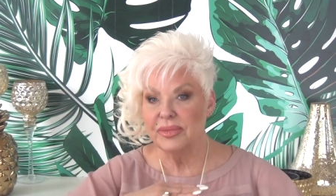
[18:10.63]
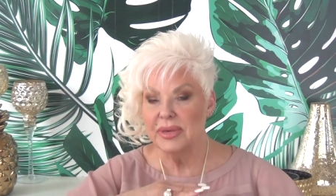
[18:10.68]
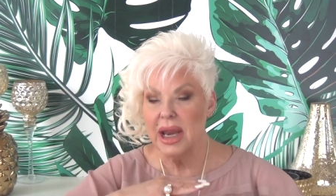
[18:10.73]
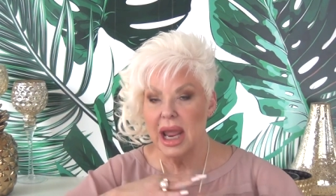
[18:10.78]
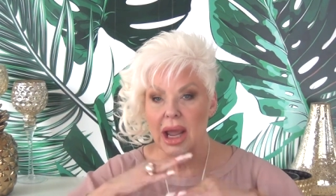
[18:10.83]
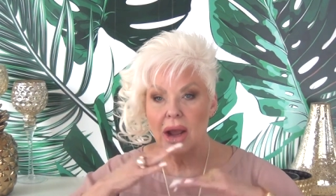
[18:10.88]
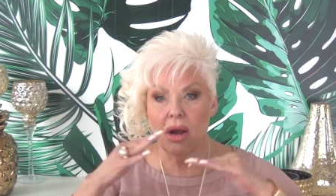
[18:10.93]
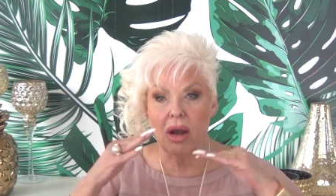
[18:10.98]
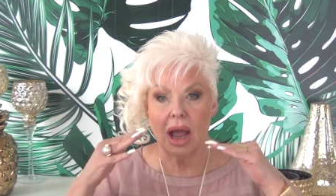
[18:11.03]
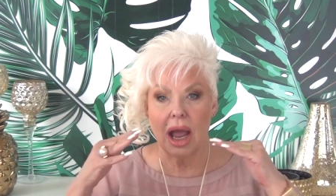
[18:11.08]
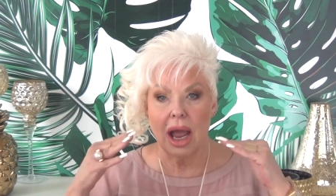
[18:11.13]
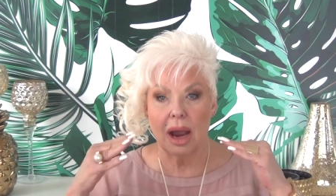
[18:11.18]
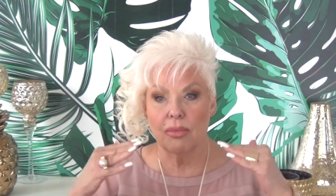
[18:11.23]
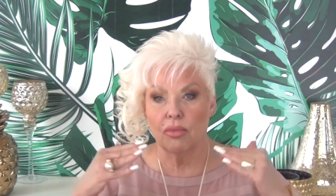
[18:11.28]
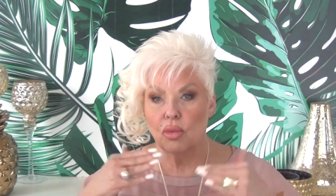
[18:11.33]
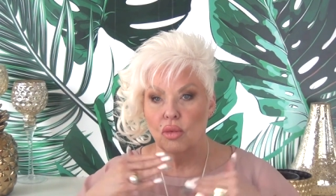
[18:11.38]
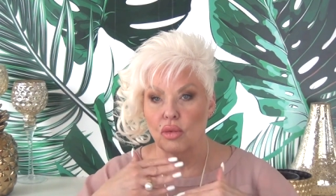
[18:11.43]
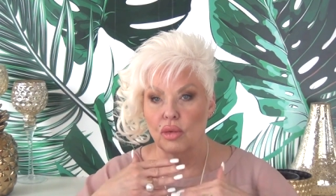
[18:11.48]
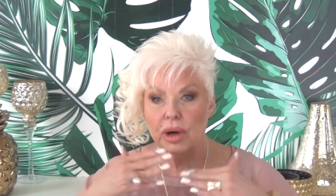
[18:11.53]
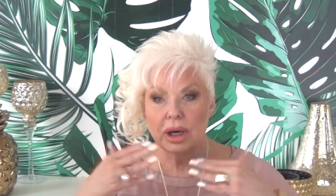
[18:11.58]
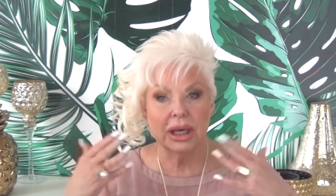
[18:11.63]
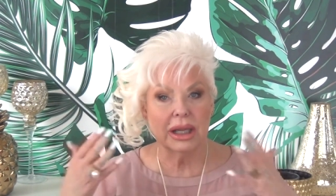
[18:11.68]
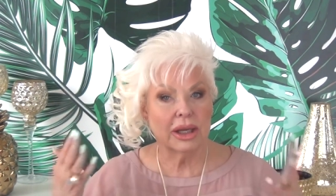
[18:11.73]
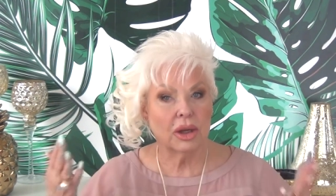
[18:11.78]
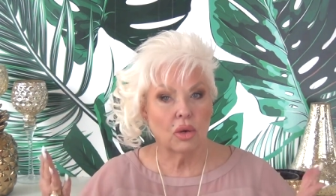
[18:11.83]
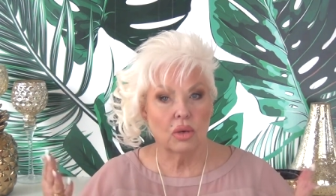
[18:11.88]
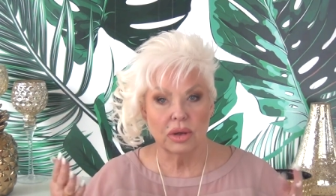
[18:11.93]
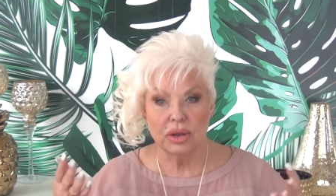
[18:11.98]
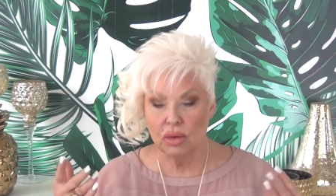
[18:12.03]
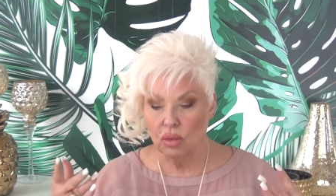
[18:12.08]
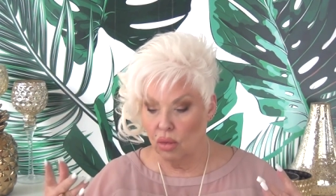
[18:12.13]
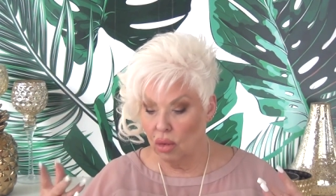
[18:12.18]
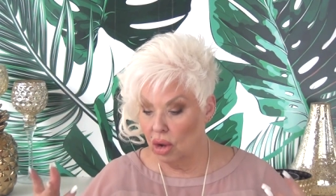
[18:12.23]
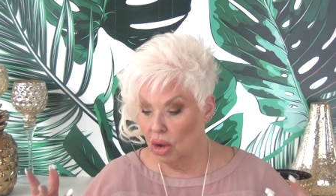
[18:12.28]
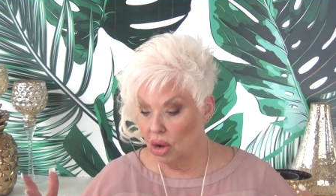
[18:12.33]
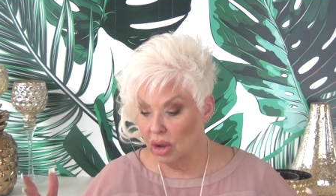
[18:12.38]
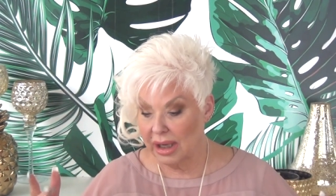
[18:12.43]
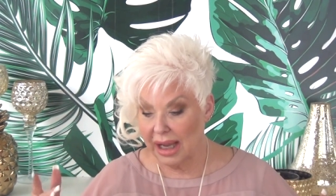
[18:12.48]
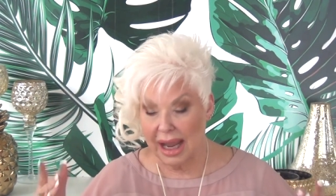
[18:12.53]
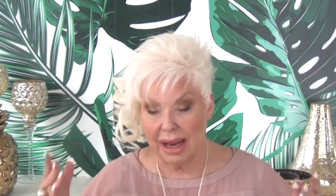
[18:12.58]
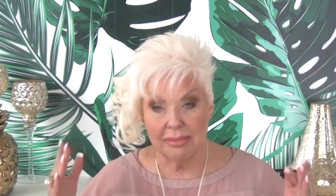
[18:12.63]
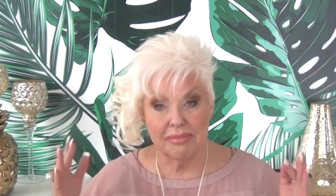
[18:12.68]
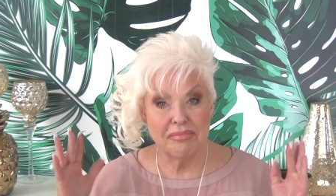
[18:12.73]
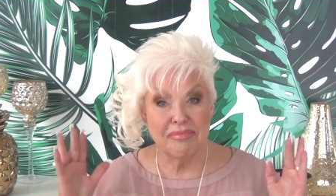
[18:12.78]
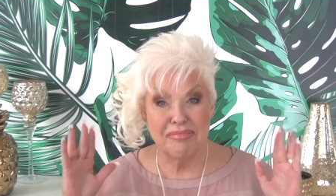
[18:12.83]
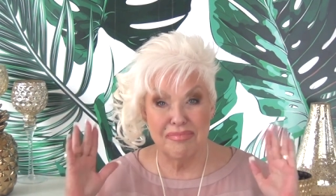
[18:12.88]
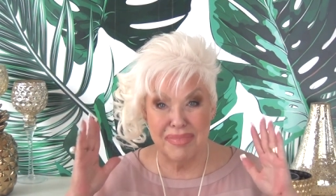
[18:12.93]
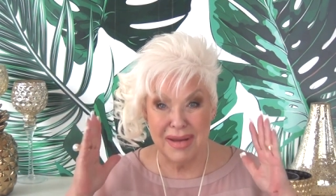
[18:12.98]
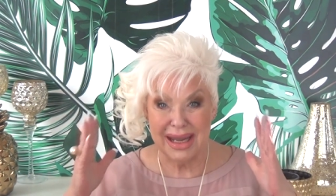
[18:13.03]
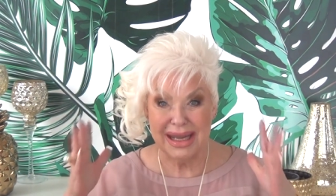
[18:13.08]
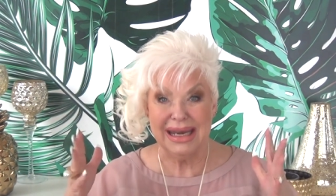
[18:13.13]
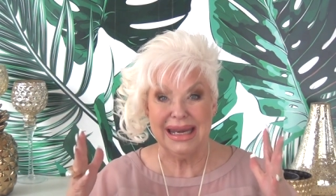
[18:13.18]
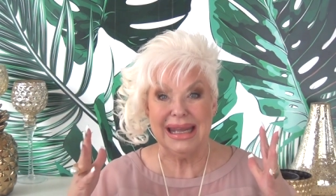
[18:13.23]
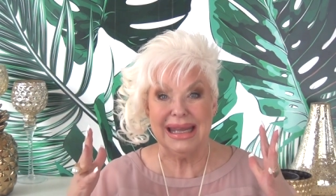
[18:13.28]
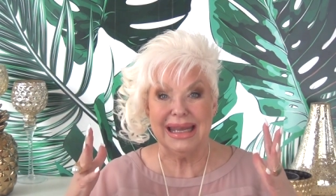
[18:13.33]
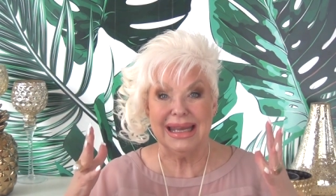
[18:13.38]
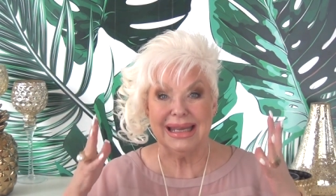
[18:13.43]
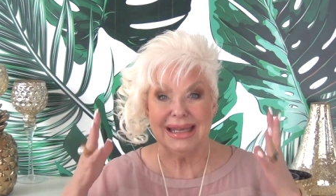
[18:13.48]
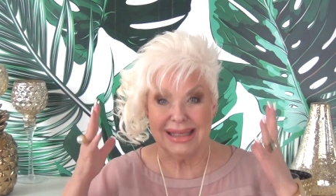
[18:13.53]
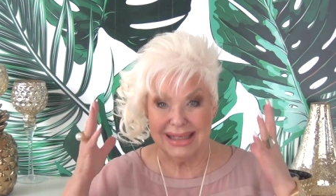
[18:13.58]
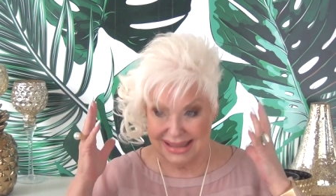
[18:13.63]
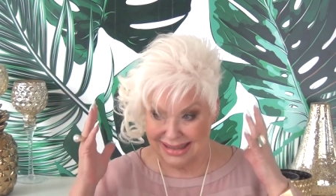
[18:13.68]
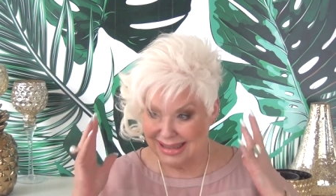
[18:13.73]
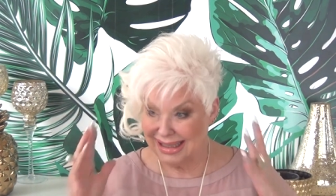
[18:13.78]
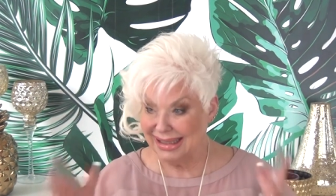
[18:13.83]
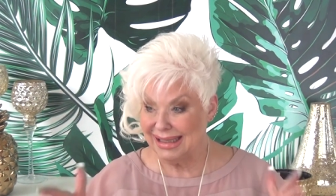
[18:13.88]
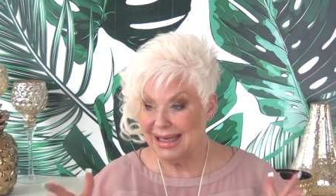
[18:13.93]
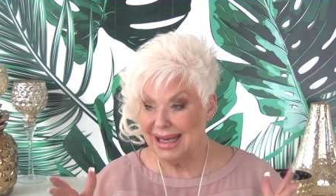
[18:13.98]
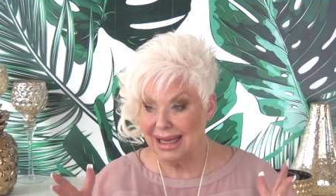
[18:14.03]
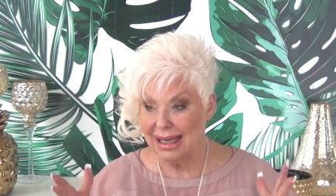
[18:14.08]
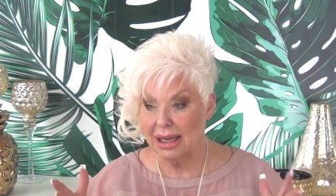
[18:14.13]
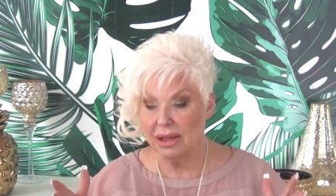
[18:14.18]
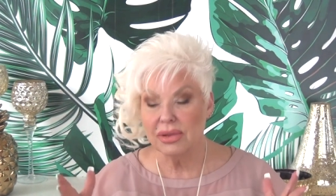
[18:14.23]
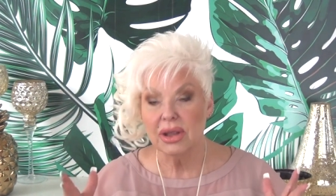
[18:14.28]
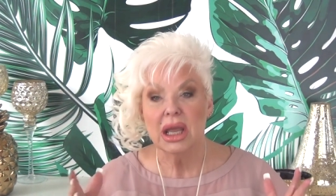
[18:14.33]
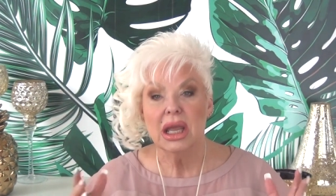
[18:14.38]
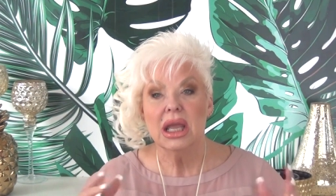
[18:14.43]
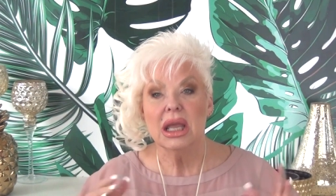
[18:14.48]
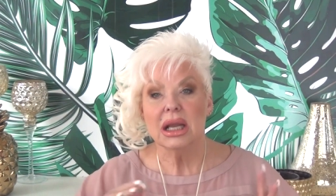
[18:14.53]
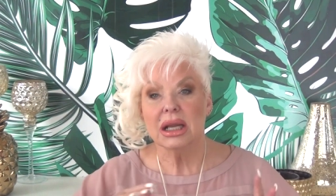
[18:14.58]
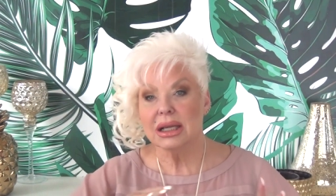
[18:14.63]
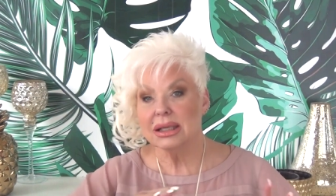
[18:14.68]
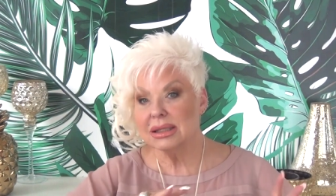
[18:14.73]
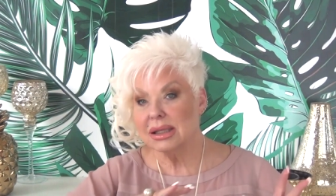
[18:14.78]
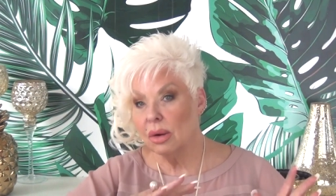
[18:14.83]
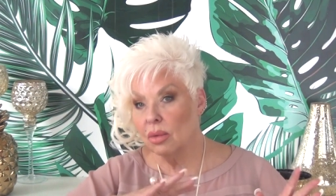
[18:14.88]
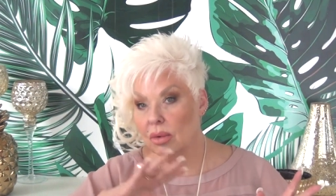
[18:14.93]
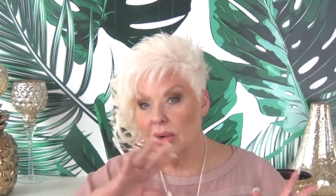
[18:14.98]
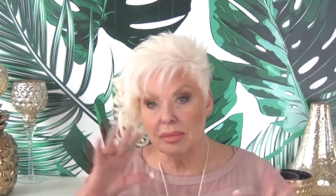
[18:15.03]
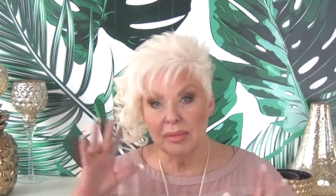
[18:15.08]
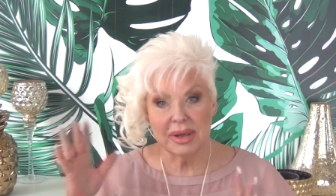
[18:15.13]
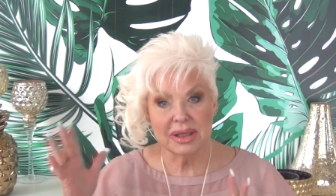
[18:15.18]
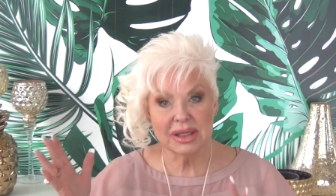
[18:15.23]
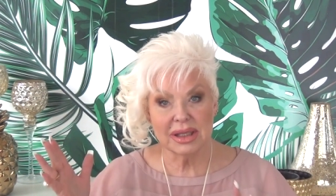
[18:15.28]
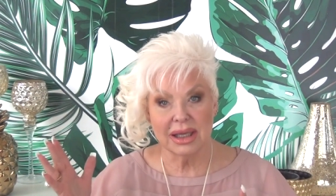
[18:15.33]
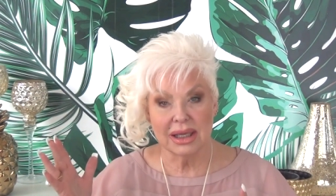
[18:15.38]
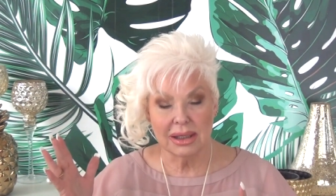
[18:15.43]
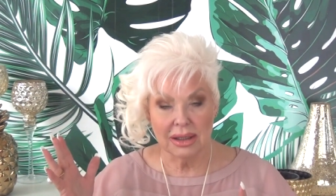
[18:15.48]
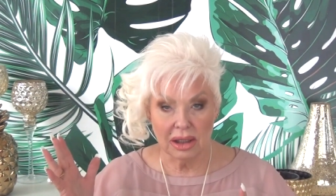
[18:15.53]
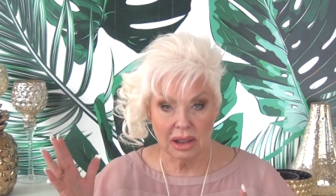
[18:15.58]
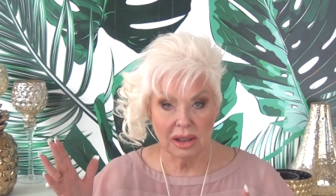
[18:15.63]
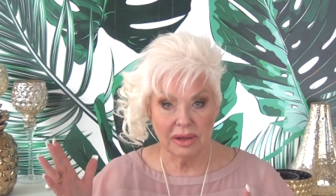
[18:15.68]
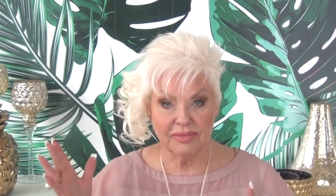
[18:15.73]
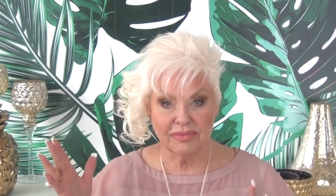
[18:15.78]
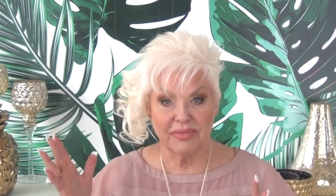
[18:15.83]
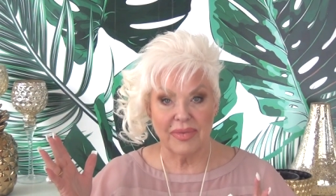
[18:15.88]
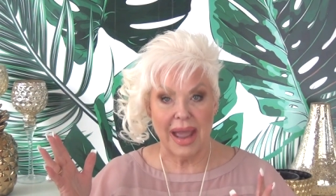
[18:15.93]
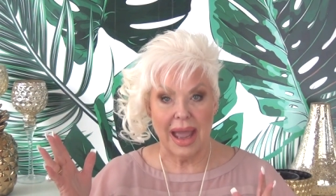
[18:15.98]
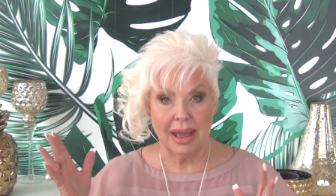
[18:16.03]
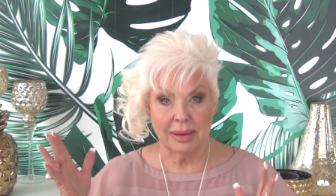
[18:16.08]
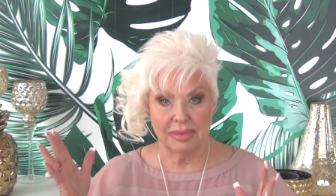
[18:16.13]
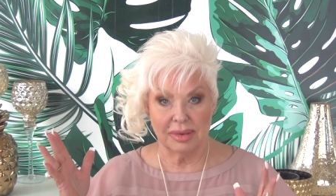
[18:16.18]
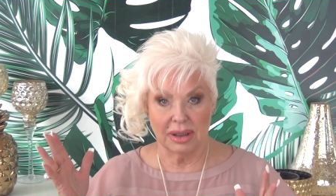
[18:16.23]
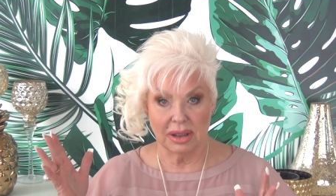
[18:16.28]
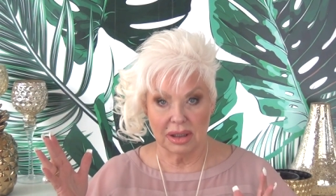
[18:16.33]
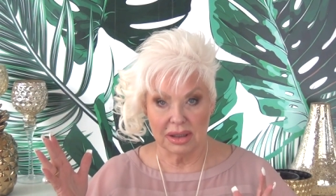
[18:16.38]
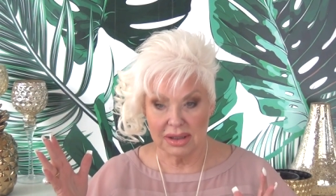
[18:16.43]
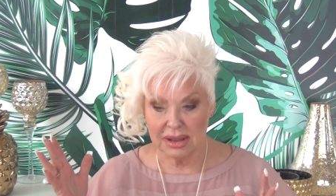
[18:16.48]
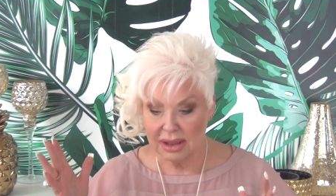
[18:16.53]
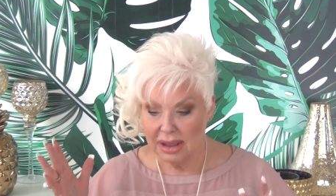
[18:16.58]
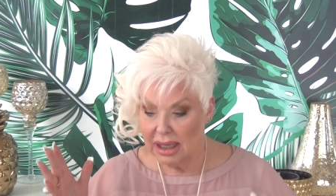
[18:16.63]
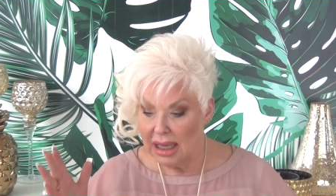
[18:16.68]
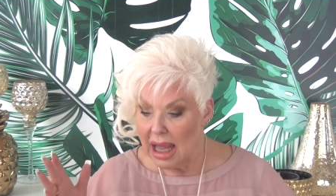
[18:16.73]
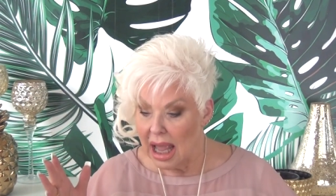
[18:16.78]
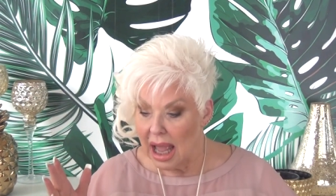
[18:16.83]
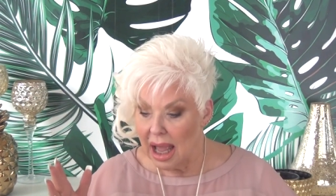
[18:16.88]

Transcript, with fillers: Now I'm really going to work and beating it to death because I want my skin to look fabulous.